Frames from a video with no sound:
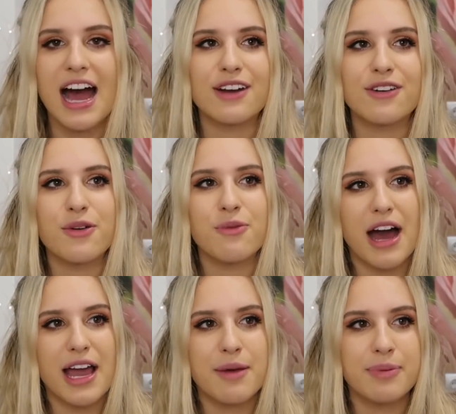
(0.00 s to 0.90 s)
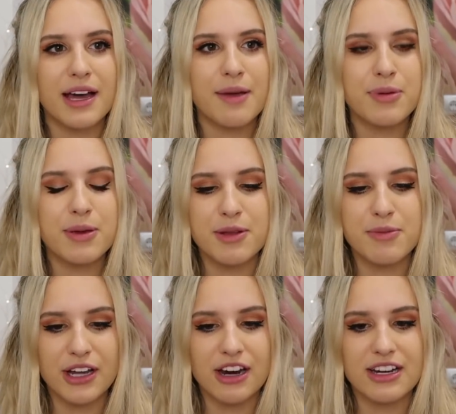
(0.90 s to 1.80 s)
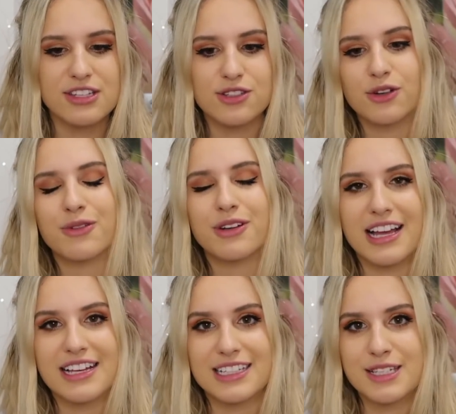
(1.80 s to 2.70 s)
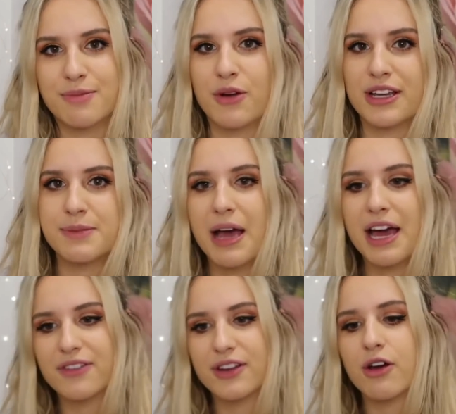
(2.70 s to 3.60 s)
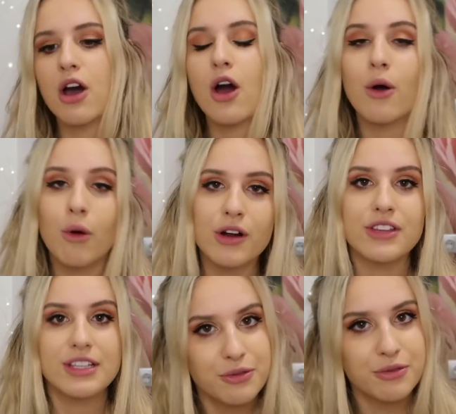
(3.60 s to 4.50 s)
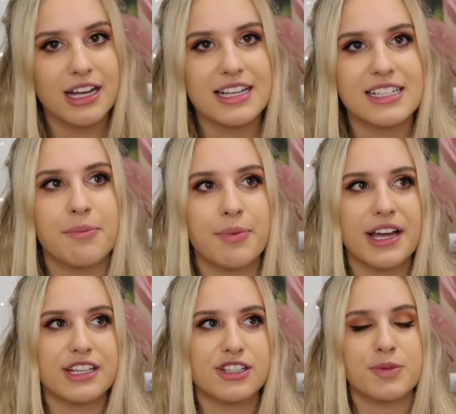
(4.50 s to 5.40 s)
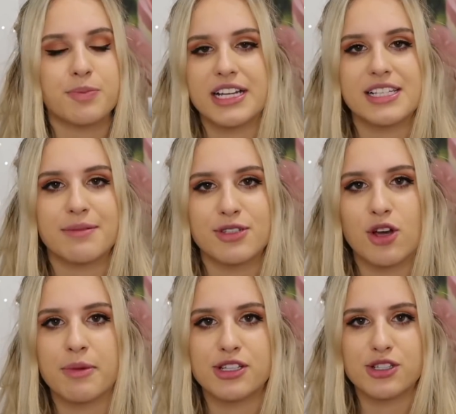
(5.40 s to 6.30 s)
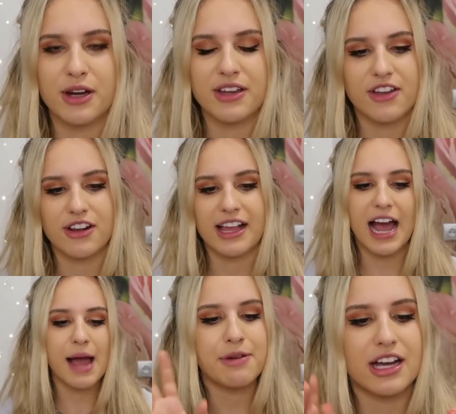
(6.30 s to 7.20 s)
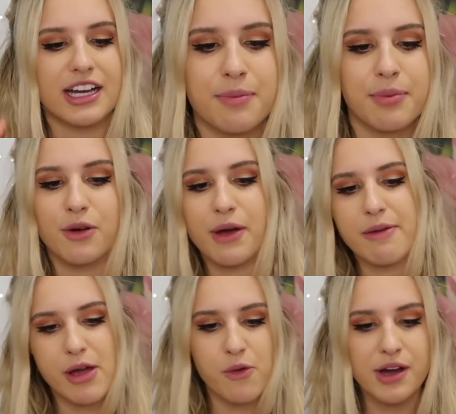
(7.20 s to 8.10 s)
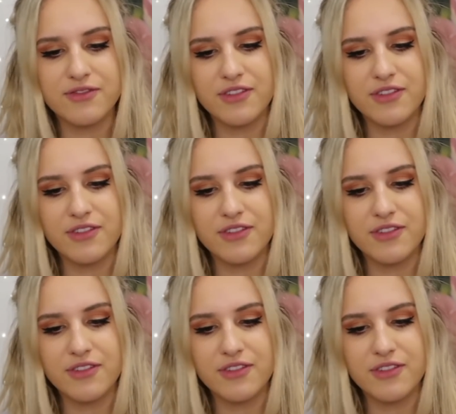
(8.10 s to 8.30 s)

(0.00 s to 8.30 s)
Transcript: I don't know why, but people in Bulgaria still don't realize that smoking is bad for you. Or they do realize it, but it just brings them so much joy that they're like, I'm not going to put away my one